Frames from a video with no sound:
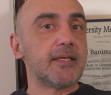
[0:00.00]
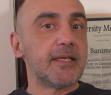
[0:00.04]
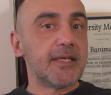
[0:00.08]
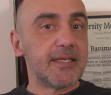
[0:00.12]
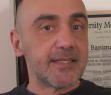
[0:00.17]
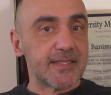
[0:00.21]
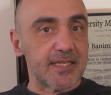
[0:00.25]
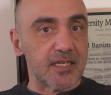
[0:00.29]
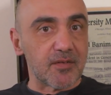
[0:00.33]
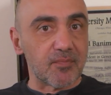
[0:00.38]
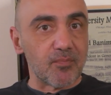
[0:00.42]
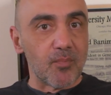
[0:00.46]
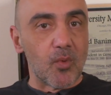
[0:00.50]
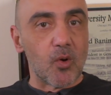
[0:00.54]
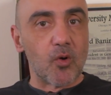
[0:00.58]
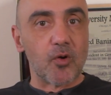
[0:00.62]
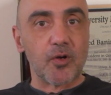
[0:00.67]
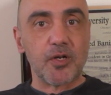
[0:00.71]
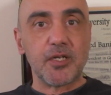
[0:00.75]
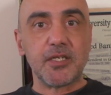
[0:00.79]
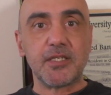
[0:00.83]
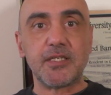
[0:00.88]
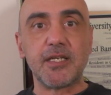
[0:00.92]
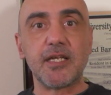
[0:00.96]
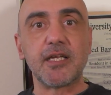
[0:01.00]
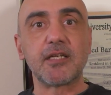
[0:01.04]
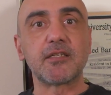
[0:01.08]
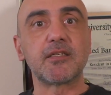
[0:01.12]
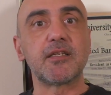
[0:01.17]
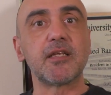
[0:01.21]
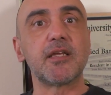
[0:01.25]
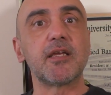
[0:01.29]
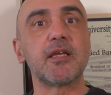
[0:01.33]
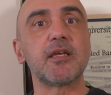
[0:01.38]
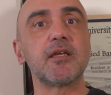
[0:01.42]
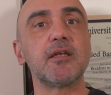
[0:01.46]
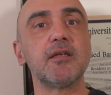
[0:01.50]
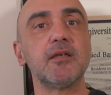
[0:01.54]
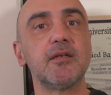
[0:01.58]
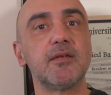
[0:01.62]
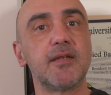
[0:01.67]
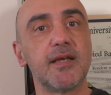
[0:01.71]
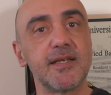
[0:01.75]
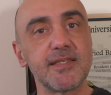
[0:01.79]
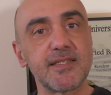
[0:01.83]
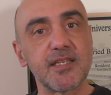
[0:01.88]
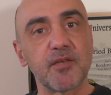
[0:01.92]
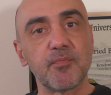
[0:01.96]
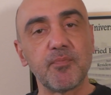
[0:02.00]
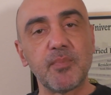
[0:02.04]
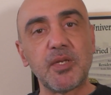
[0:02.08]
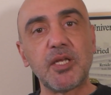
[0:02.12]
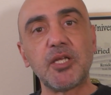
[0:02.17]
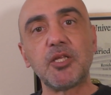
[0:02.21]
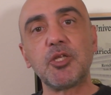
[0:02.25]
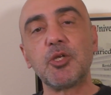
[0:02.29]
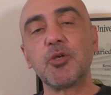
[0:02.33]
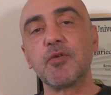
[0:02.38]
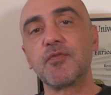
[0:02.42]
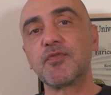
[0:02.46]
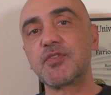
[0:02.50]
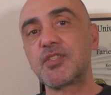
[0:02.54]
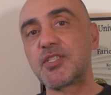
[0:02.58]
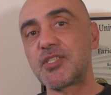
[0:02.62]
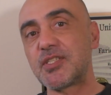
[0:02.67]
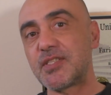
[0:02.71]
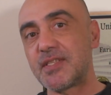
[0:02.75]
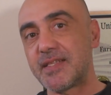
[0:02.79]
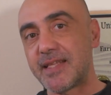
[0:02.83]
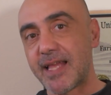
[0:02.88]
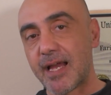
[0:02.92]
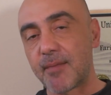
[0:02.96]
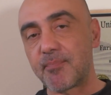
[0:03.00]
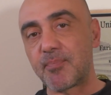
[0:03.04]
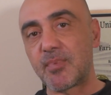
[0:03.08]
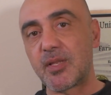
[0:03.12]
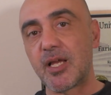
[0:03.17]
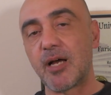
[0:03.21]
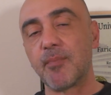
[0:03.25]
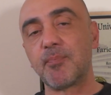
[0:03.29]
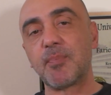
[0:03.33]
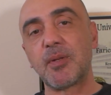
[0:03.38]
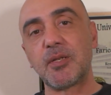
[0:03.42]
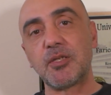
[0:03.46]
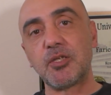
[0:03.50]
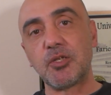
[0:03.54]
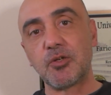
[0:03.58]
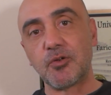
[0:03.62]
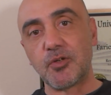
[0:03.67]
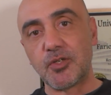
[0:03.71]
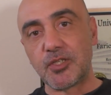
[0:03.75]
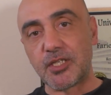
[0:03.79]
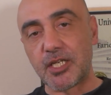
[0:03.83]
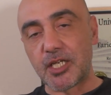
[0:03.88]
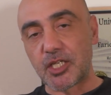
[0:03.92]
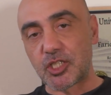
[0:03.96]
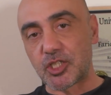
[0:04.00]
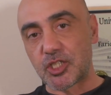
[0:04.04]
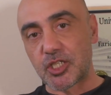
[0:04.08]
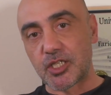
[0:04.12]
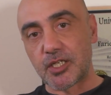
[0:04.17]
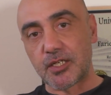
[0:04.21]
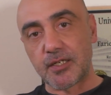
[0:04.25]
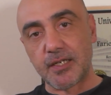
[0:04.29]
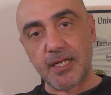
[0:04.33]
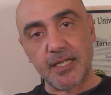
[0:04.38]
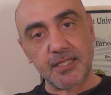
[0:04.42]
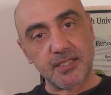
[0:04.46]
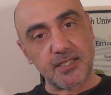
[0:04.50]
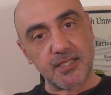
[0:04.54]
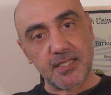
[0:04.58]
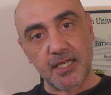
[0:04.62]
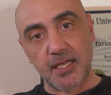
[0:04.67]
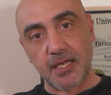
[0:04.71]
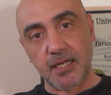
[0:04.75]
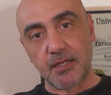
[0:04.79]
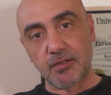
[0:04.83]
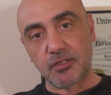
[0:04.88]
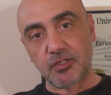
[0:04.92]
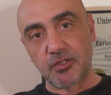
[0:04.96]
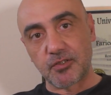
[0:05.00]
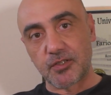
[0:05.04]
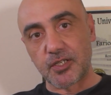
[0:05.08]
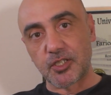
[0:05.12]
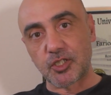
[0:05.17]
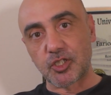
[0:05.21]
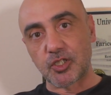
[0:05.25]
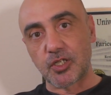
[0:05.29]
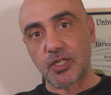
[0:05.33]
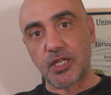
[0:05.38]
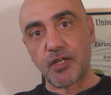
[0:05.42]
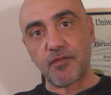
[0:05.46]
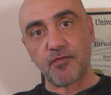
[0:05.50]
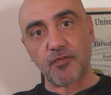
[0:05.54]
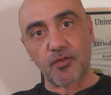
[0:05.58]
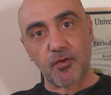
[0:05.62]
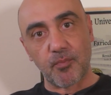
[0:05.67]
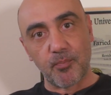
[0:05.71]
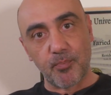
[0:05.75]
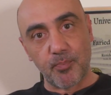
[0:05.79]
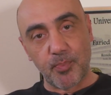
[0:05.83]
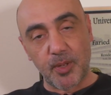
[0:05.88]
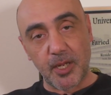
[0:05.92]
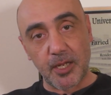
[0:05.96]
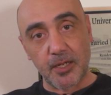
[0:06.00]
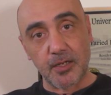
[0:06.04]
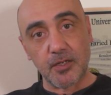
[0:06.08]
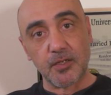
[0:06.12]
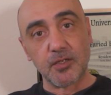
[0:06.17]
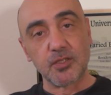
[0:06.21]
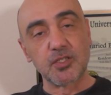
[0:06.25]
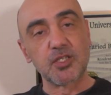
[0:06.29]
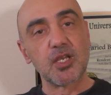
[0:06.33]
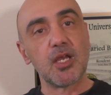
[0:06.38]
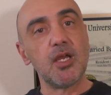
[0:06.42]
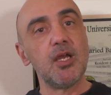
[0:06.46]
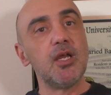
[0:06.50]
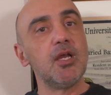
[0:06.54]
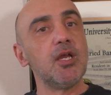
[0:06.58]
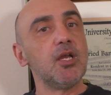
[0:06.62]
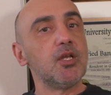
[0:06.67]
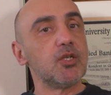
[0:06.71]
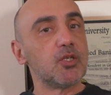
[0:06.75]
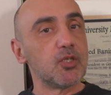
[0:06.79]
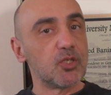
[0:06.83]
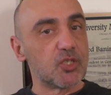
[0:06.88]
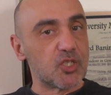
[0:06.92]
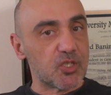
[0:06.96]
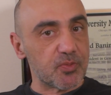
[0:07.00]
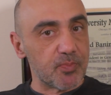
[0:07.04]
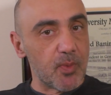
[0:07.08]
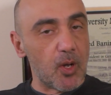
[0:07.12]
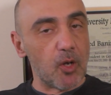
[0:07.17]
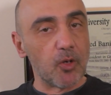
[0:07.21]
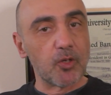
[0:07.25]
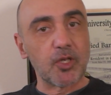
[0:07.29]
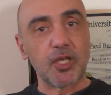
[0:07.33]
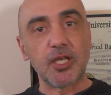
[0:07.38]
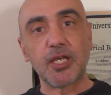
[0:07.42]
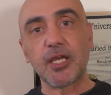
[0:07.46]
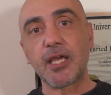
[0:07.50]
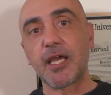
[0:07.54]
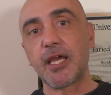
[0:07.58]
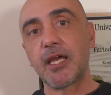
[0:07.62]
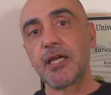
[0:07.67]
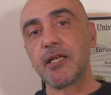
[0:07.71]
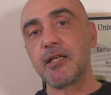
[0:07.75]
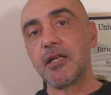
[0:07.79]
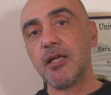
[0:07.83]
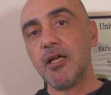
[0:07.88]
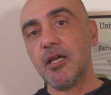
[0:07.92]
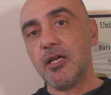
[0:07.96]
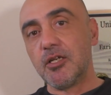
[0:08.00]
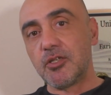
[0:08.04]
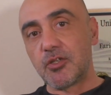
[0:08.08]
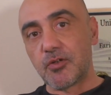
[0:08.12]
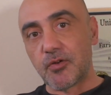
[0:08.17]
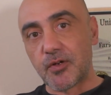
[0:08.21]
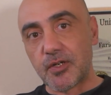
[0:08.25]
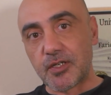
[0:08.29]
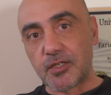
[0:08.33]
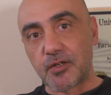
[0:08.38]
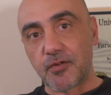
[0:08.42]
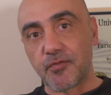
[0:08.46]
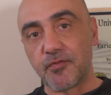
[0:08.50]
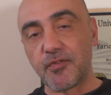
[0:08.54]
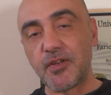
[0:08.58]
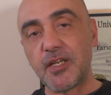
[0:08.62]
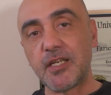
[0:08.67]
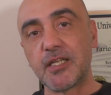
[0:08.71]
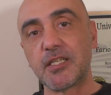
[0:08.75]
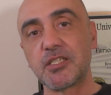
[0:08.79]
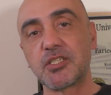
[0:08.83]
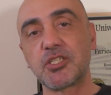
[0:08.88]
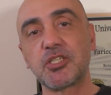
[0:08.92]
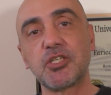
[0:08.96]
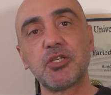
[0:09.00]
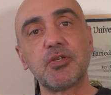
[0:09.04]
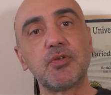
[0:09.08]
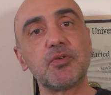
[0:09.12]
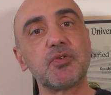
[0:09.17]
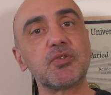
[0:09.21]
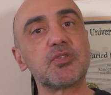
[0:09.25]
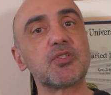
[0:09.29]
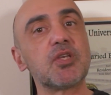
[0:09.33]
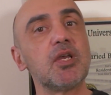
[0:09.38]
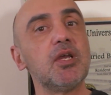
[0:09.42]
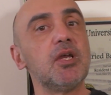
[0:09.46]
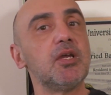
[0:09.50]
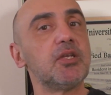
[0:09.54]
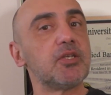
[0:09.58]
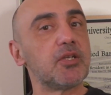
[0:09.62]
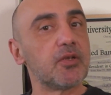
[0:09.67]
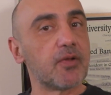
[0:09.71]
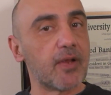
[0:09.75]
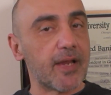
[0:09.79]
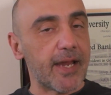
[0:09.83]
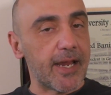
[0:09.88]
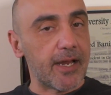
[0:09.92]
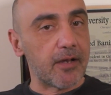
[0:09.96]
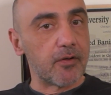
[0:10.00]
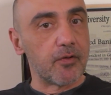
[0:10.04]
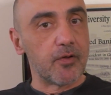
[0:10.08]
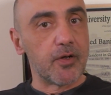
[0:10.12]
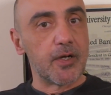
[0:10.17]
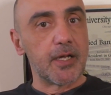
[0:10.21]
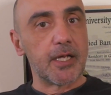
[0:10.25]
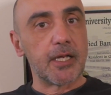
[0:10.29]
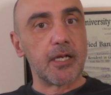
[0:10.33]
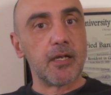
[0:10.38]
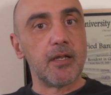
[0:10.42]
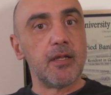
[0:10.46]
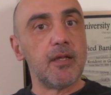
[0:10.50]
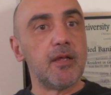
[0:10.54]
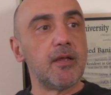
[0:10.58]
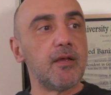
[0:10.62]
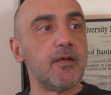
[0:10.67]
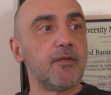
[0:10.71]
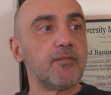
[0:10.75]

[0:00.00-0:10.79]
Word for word: Is it more addicting? Does it mean you've stepped up in your addiction, let's say traditionally from pills to smoking it to intravenous use to heroin?